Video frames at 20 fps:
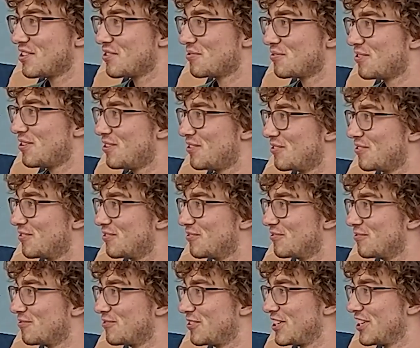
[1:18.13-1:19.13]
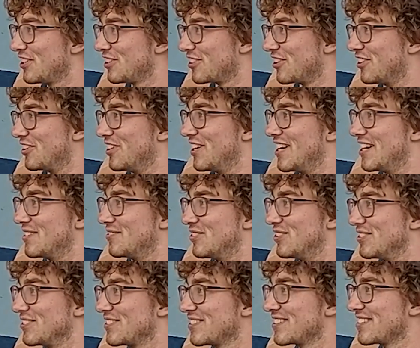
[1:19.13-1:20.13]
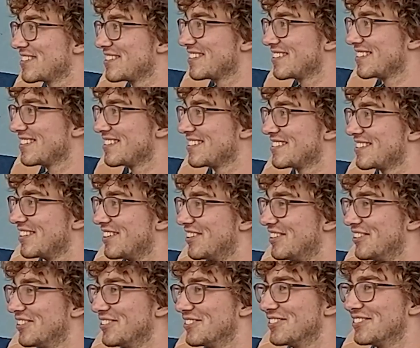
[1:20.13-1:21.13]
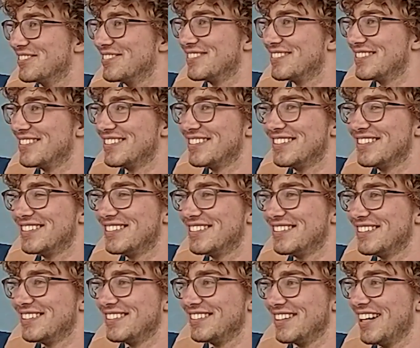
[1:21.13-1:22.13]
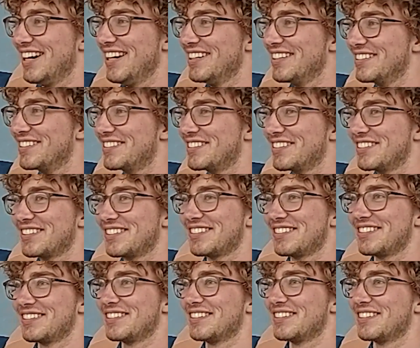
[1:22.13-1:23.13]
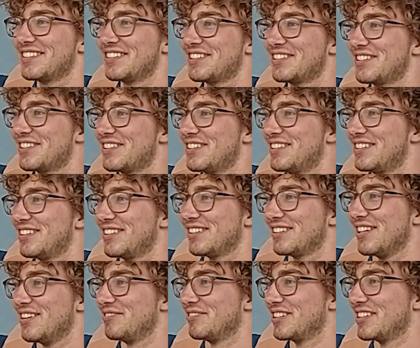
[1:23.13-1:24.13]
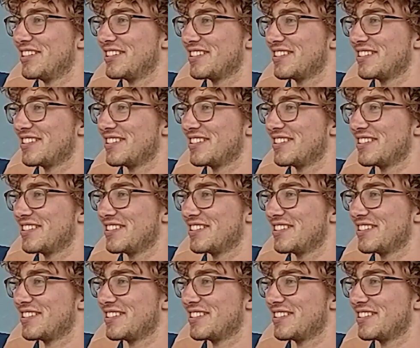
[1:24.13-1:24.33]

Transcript: Well, we are all animals, so yeah, it's just lovely to